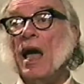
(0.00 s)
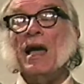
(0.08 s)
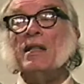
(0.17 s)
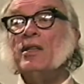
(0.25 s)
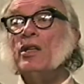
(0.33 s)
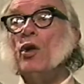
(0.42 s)

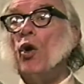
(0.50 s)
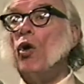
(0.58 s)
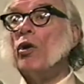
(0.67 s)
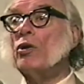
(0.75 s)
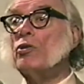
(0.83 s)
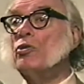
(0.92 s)
and in
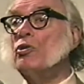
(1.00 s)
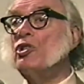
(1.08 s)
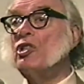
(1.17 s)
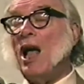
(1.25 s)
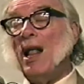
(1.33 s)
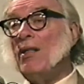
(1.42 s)
order to
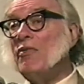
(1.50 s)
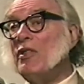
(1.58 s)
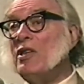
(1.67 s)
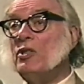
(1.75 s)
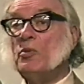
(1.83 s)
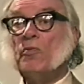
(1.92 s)

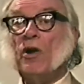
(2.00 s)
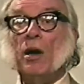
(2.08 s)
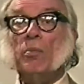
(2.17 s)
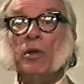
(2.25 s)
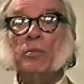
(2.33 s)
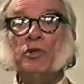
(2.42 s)
solve these
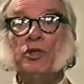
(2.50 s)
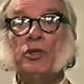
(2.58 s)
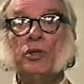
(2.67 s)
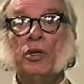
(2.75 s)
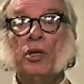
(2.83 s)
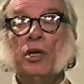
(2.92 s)

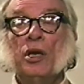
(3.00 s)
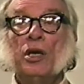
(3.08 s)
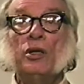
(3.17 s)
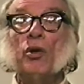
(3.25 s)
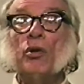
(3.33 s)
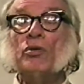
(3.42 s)
problems,
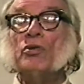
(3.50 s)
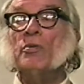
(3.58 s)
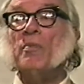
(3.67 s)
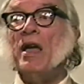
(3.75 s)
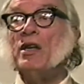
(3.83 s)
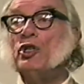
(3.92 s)
in order
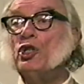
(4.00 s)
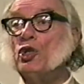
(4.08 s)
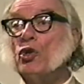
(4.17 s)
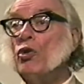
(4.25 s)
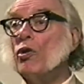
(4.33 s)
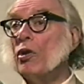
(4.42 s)
to make
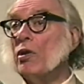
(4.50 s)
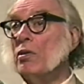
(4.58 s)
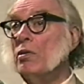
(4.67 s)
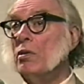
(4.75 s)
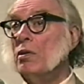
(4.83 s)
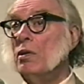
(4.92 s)
sure
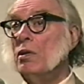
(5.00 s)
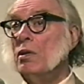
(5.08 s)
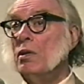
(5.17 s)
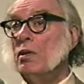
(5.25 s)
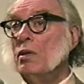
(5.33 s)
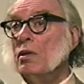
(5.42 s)

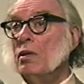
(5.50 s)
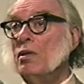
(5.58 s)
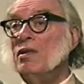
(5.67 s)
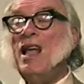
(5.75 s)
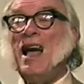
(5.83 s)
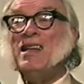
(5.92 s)

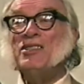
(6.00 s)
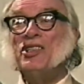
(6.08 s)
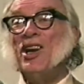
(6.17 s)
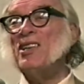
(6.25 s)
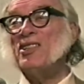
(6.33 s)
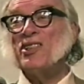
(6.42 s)
not
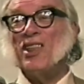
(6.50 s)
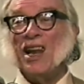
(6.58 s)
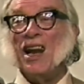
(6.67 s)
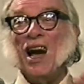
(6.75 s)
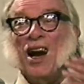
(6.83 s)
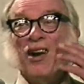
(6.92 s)
just
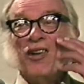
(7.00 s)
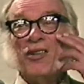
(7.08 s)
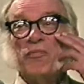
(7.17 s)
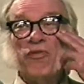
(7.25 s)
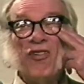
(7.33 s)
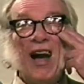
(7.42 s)
that
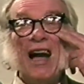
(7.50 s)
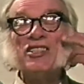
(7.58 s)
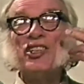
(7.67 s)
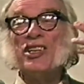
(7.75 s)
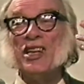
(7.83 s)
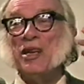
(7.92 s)
our
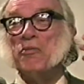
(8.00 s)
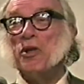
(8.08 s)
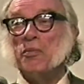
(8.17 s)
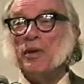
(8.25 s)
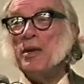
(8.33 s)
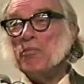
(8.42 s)
progeny
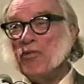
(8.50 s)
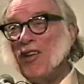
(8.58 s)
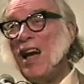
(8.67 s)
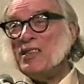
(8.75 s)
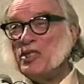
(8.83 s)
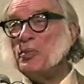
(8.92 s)
will be
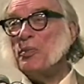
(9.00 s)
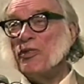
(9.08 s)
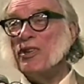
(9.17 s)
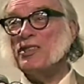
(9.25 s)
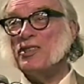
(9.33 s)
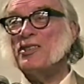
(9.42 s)

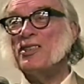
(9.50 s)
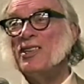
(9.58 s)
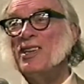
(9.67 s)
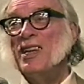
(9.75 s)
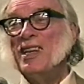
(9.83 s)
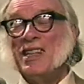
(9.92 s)
prosperous,
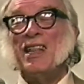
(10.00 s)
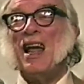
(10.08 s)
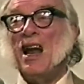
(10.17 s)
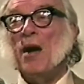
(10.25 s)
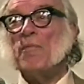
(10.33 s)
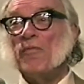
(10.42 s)

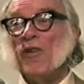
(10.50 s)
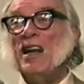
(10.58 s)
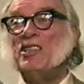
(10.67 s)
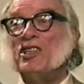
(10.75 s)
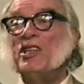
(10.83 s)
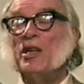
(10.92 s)
that our
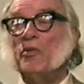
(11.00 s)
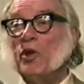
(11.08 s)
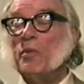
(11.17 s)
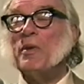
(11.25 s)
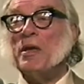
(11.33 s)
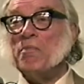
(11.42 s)
progeny
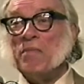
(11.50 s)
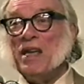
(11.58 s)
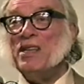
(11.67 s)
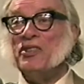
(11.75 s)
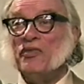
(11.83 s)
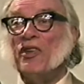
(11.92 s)
will be
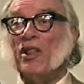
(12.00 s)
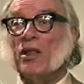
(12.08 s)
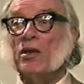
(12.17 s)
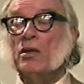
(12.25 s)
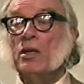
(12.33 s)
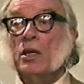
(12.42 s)

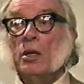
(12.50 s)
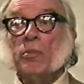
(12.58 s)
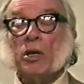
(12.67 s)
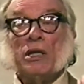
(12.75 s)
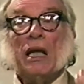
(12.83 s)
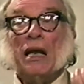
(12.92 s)
peaceful,
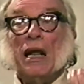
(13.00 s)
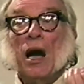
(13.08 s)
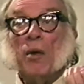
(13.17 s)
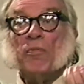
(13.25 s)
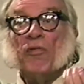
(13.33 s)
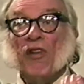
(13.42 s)
but that
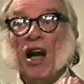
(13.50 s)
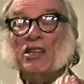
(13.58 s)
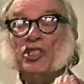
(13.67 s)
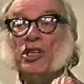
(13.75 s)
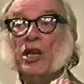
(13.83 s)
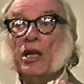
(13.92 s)
our
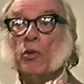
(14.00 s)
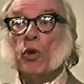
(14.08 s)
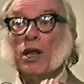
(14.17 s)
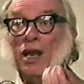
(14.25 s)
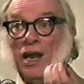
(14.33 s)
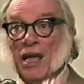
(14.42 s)
progeny
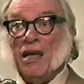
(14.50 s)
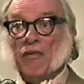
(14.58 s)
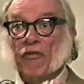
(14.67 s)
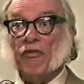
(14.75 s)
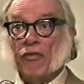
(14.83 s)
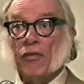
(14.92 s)
will
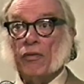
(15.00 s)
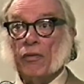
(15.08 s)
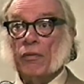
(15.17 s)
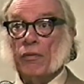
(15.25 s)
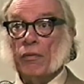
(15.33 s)
live.